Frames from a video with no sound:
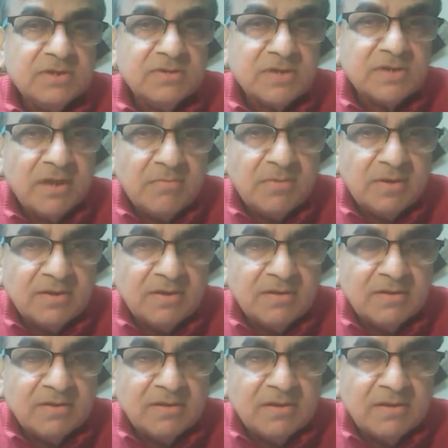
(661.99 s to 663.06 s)
their
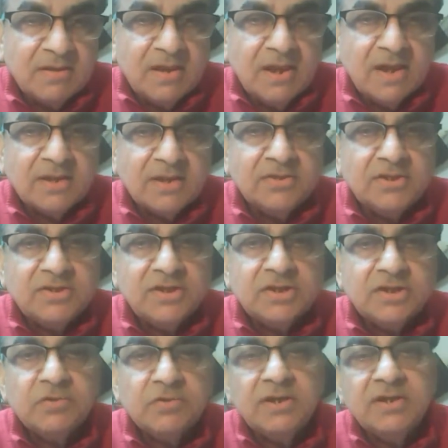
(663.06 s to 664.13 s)
slumber, and this
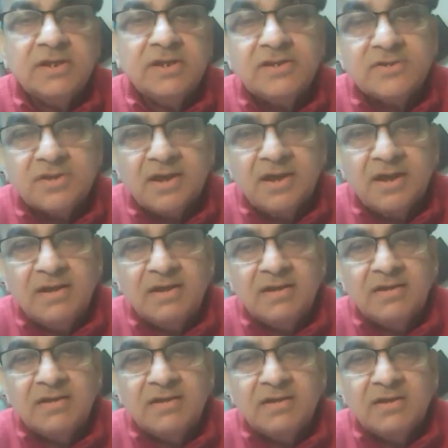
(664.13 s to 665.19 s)
is when Israel
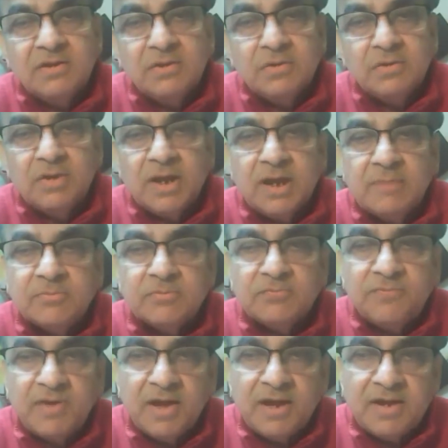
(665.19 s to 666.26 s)
will have
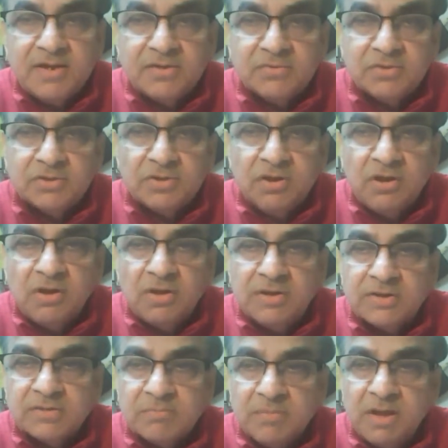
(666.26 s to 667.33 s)
to fight with
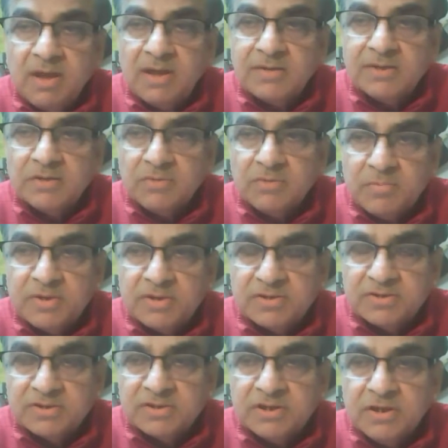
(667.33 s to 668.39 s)
all its might and
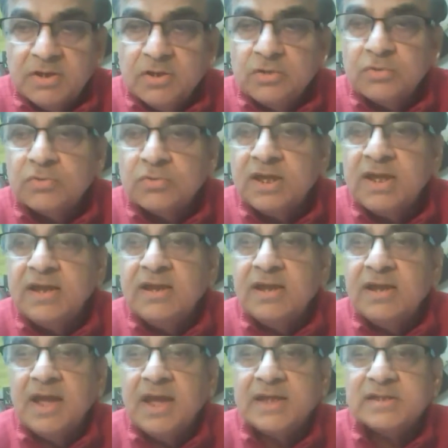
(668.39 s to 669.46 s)
weapons to
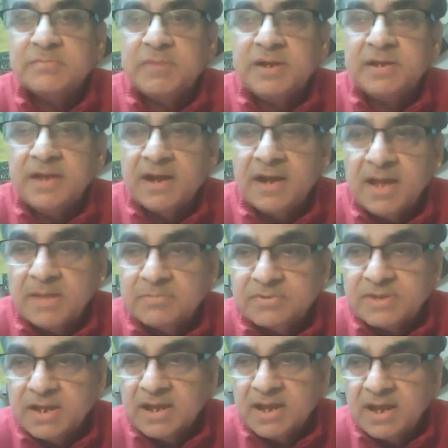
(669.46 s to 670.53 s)
kill as many
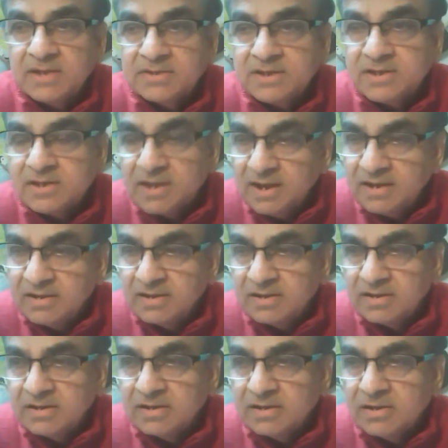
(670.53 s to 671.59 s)
Arabs as it
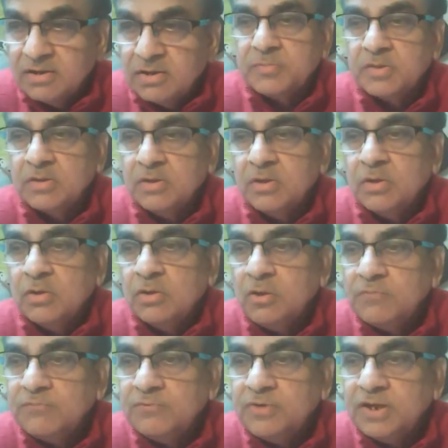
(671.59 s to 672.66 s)
can
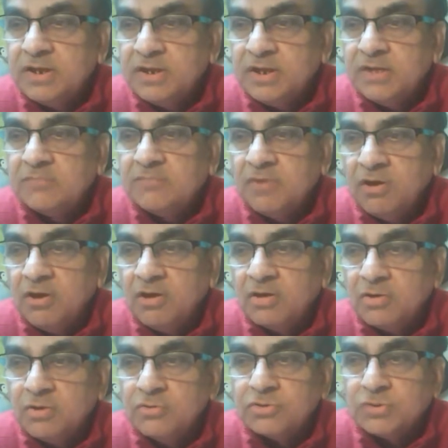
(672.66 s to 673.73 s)
Hopefully, if
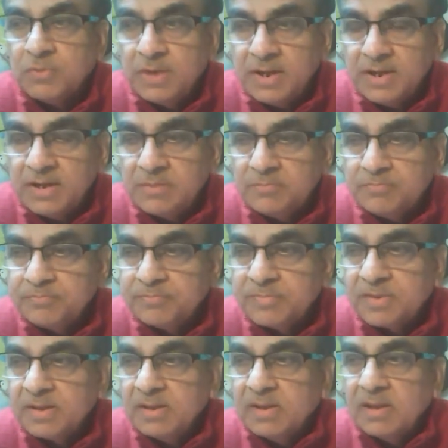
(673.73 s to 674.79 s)
all goes well,
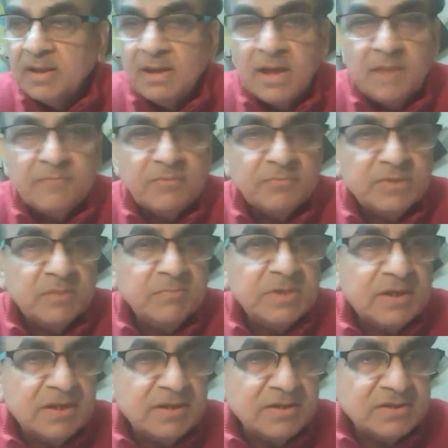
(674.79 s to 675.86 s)
half of the
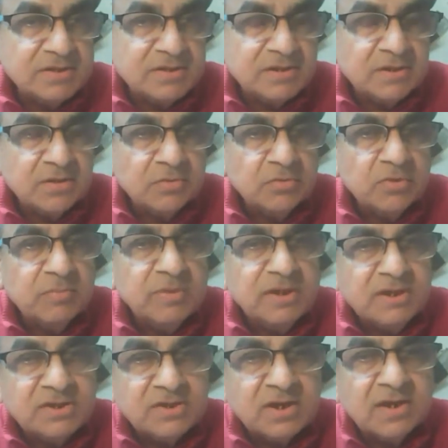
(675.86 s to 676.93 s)
Middle East will be
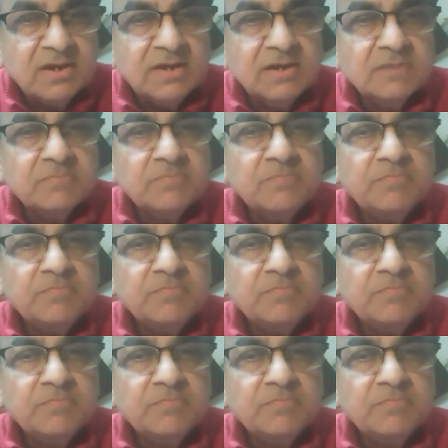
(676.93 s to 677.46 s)
Israeli.